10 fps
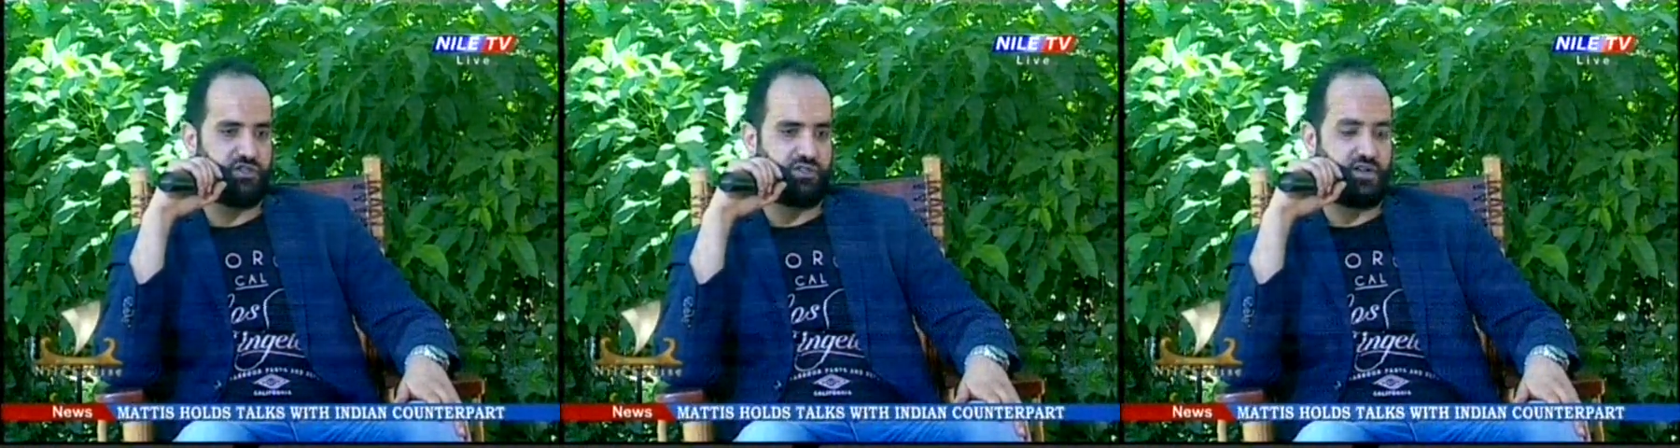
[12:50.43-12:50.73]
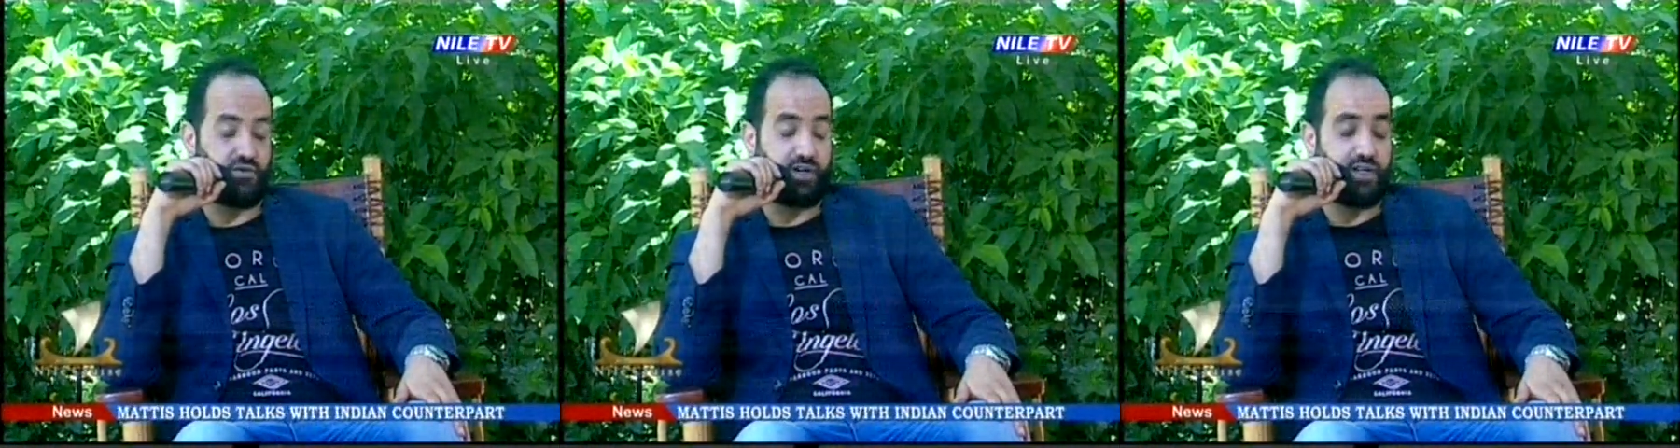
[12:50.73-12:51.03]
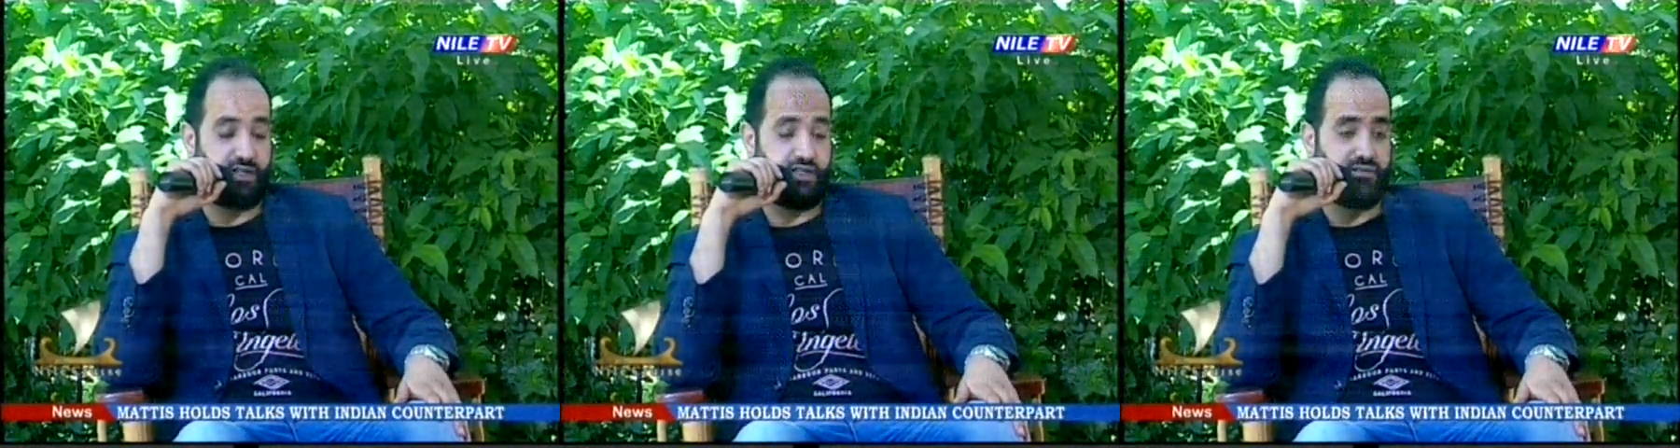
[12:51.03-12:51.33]
or
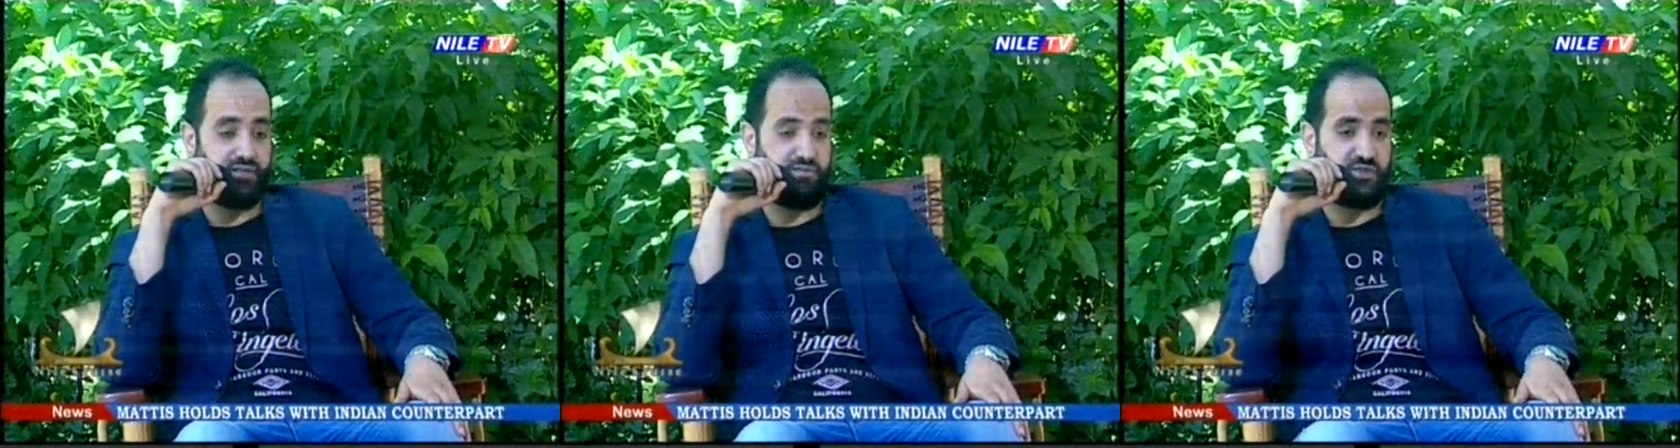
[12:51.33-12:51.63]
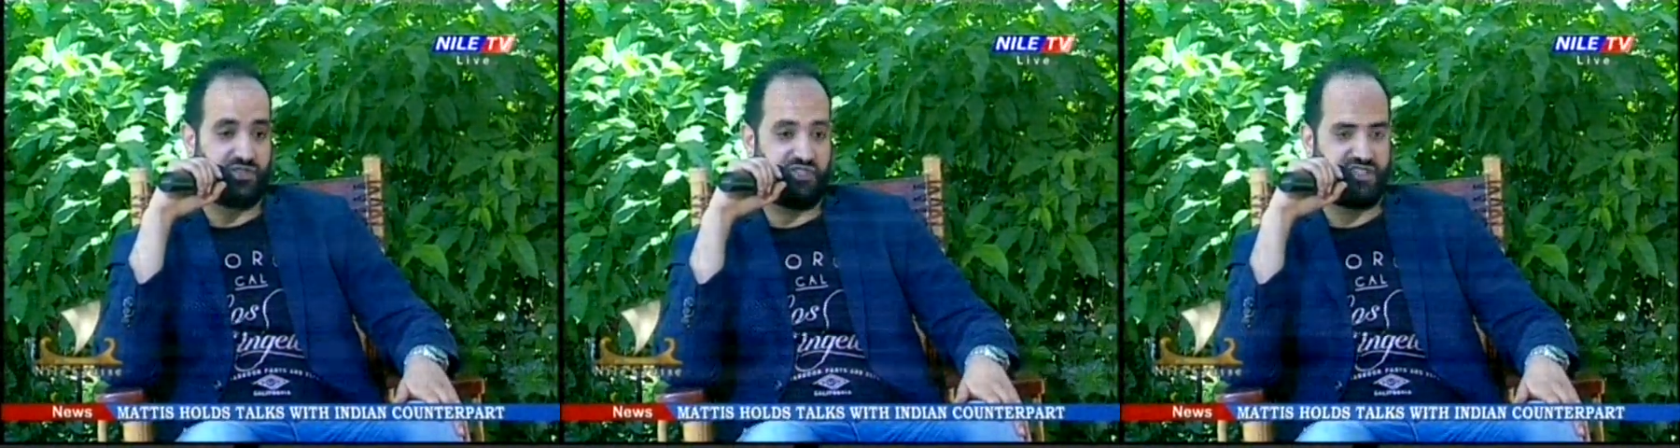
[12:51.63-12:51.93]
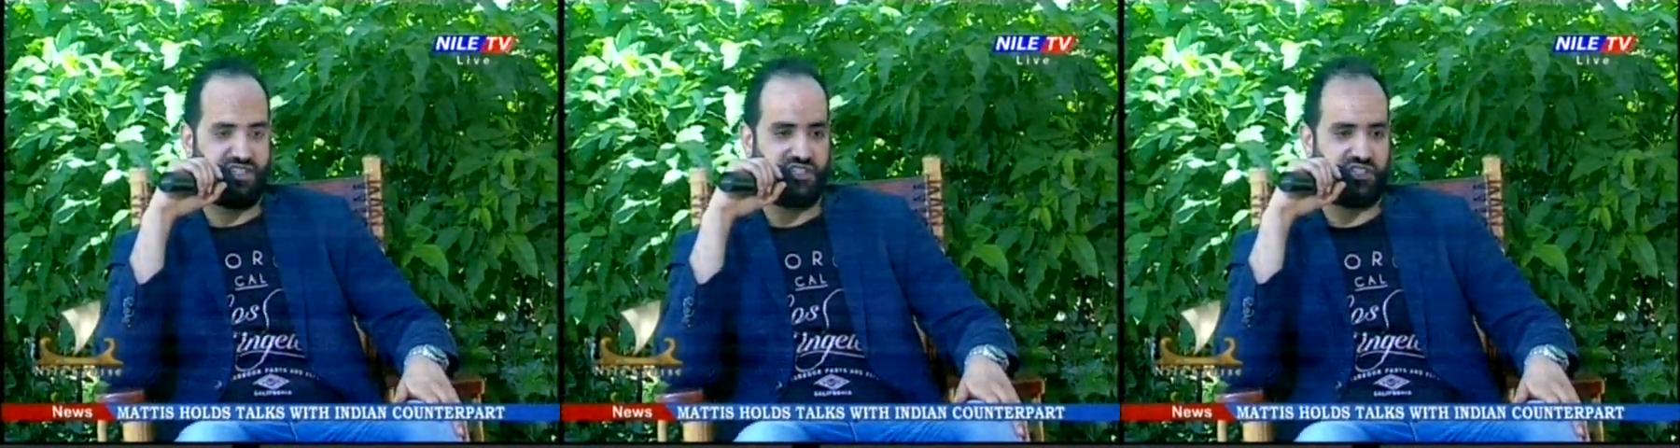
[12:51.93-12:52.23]
I in person
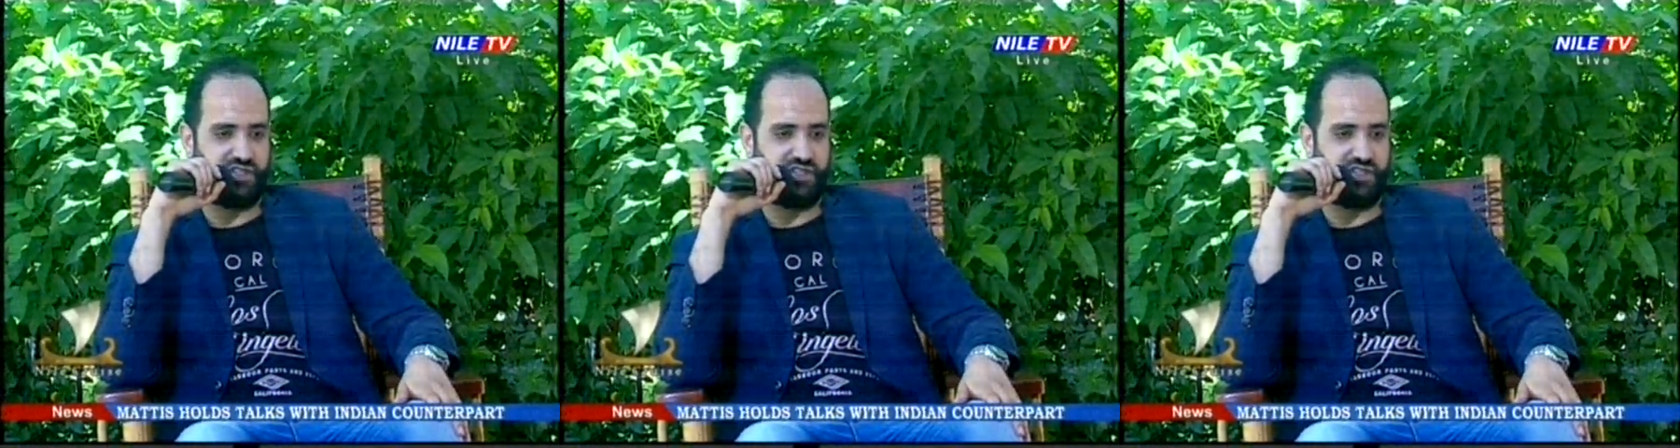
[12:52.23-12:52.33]
teach